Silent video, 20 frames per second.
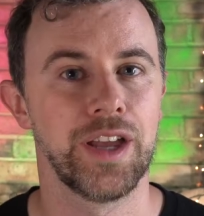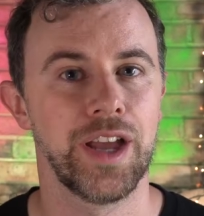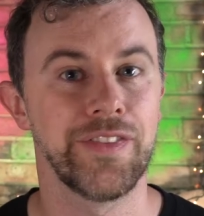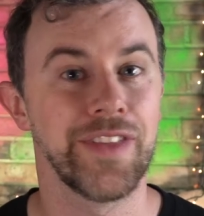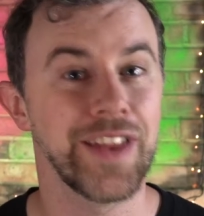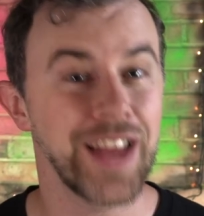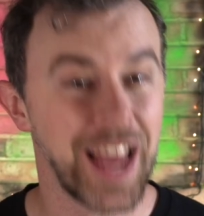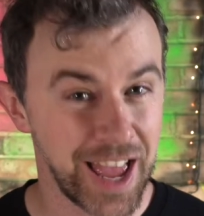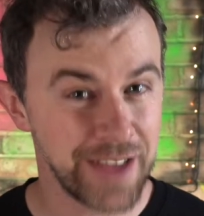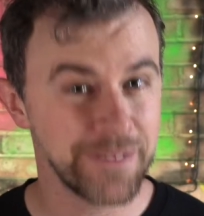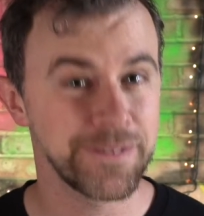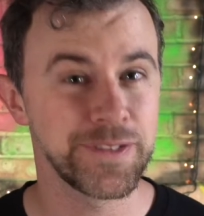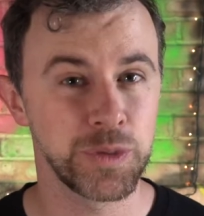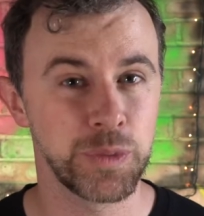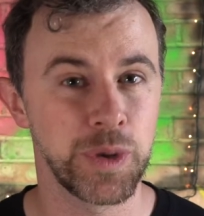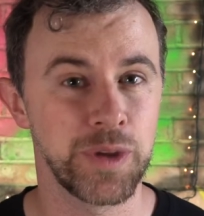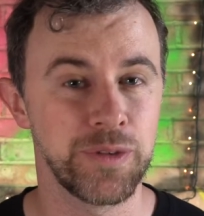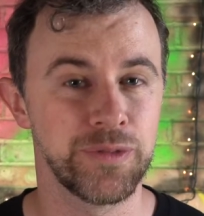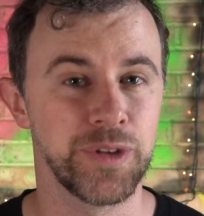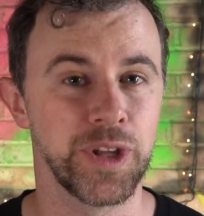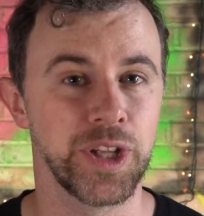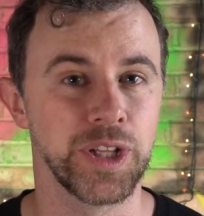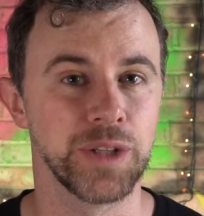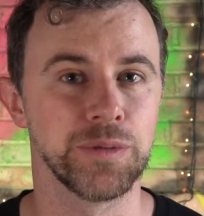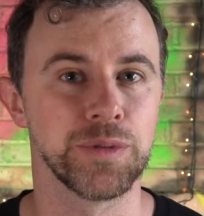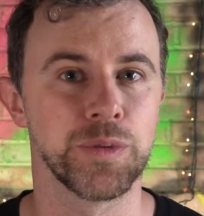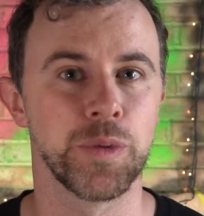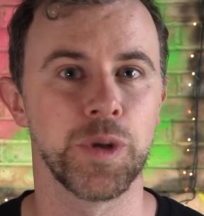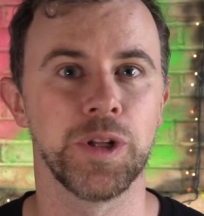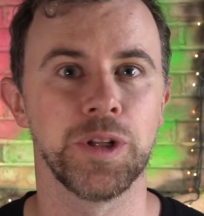And then after we
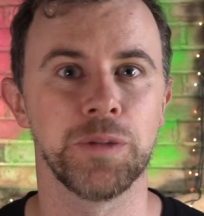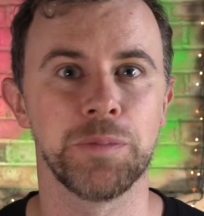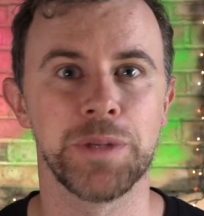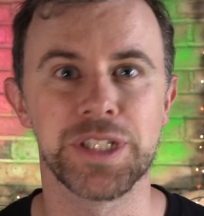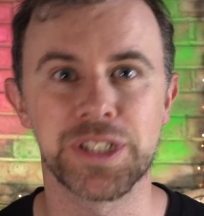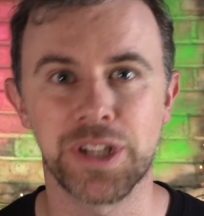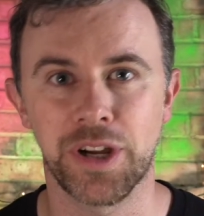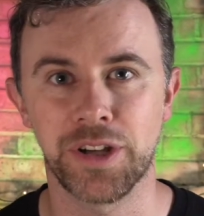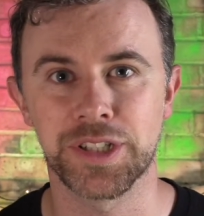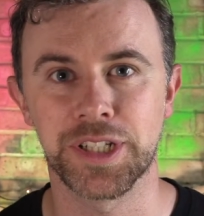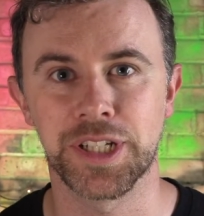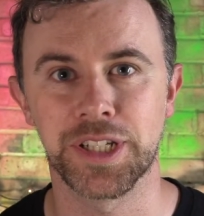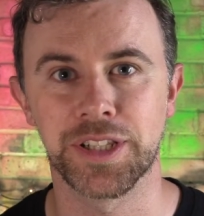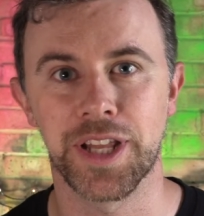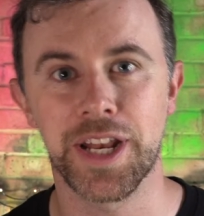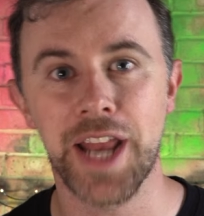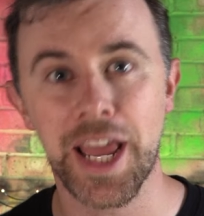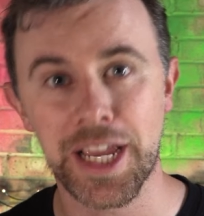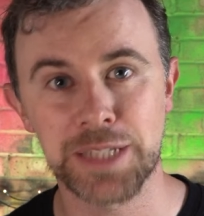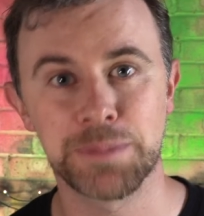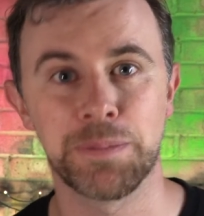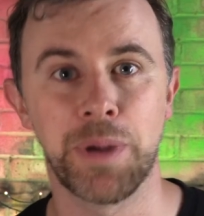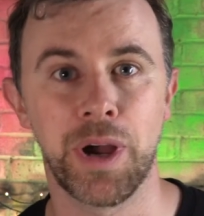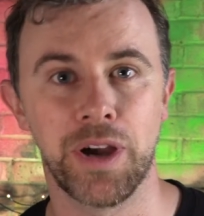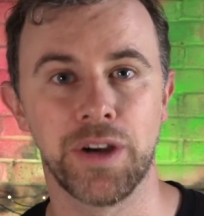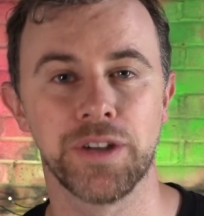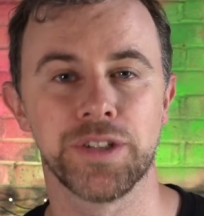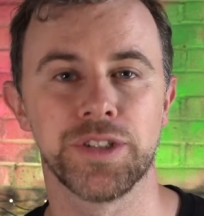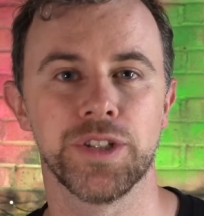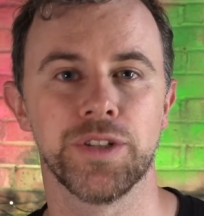filmed, we'll be starting the next
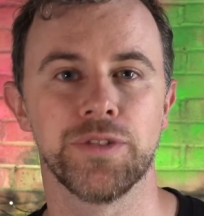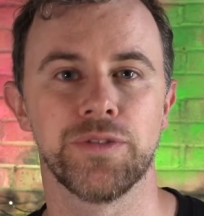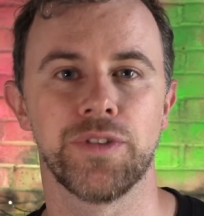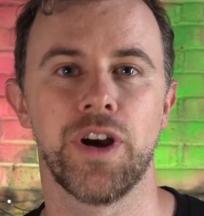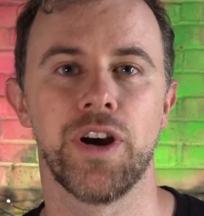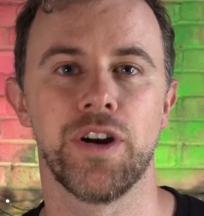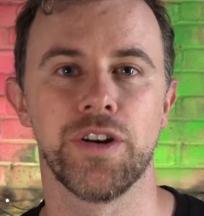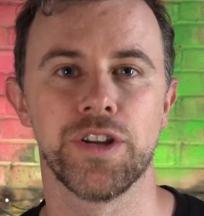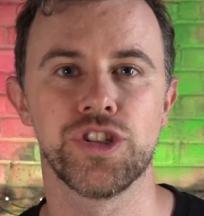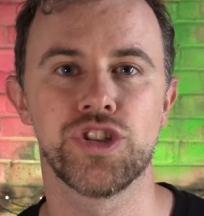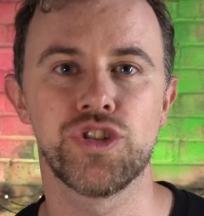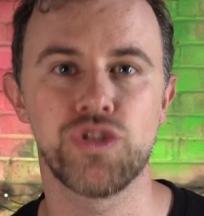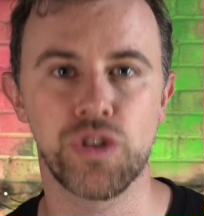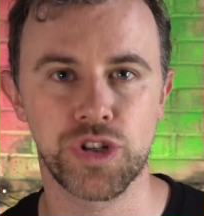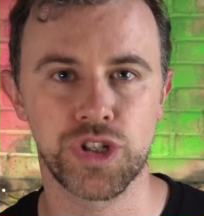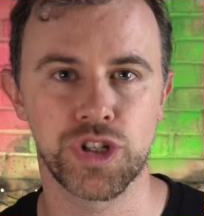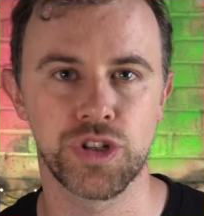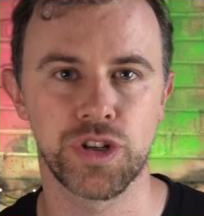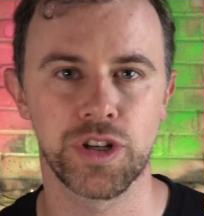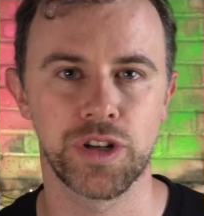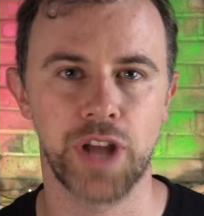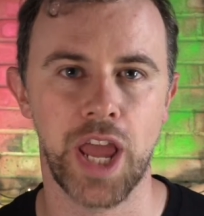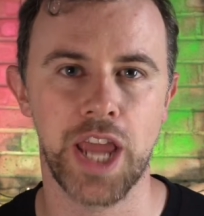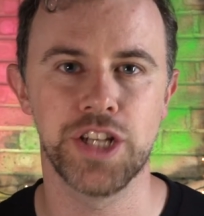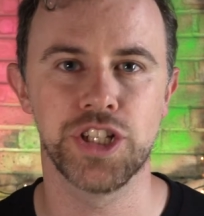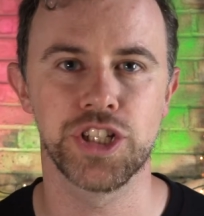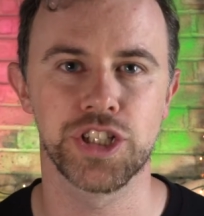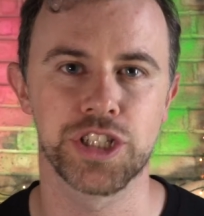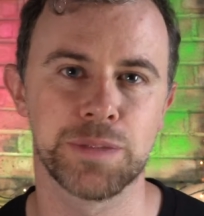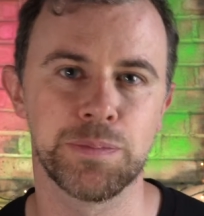part of our Instruction
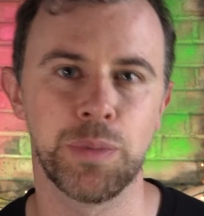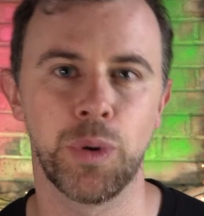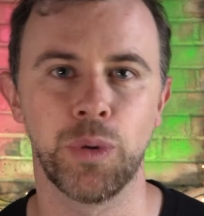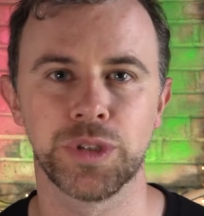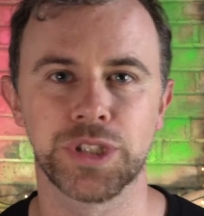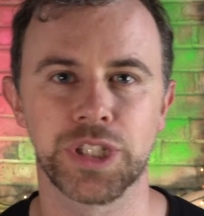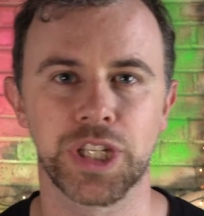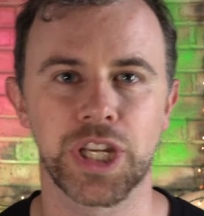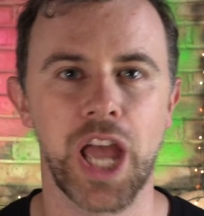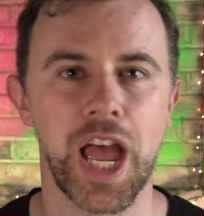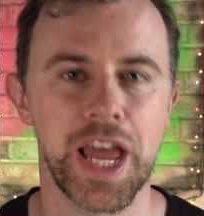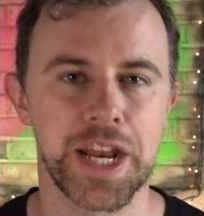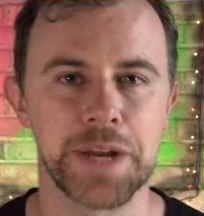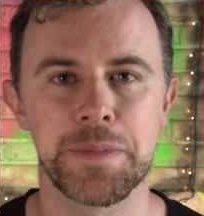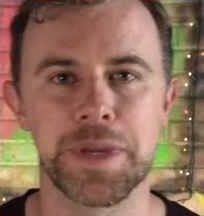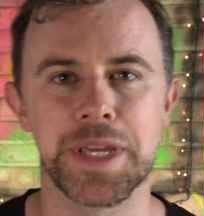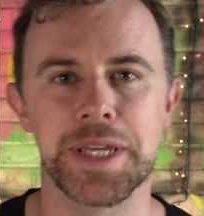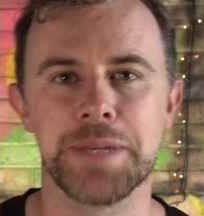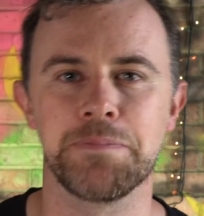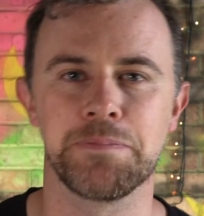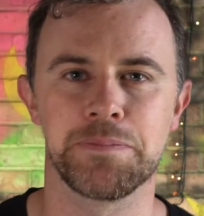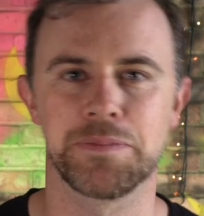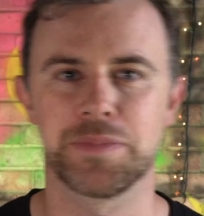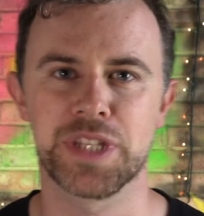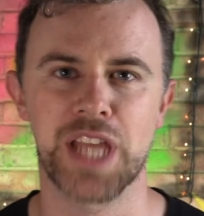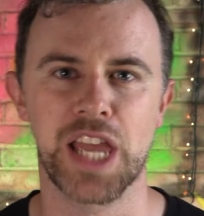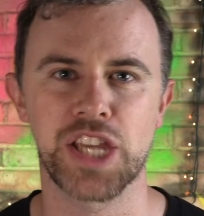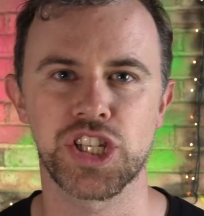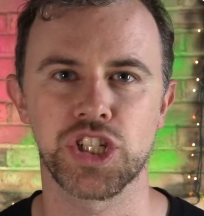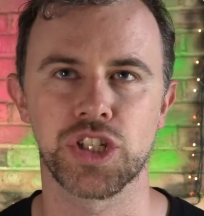Ancient Sports Academy
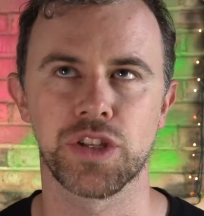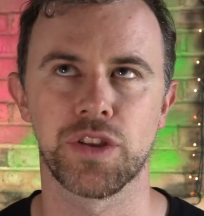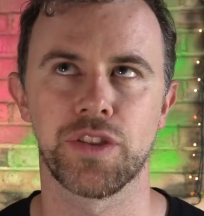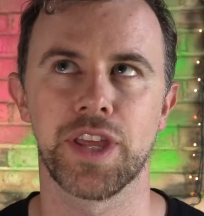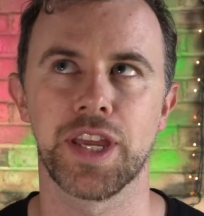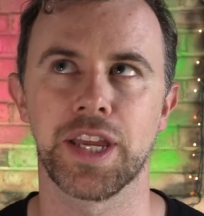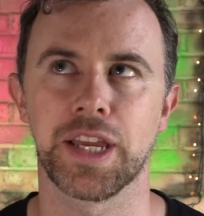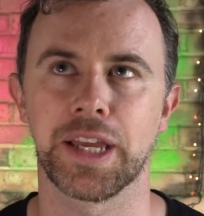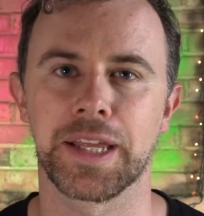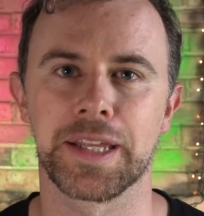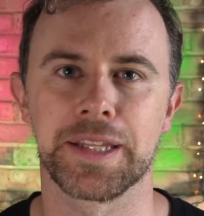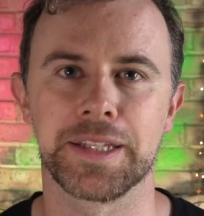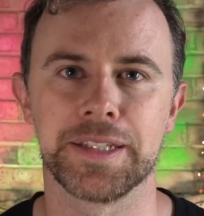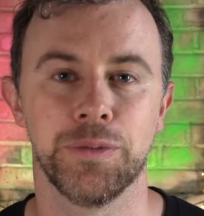session thing.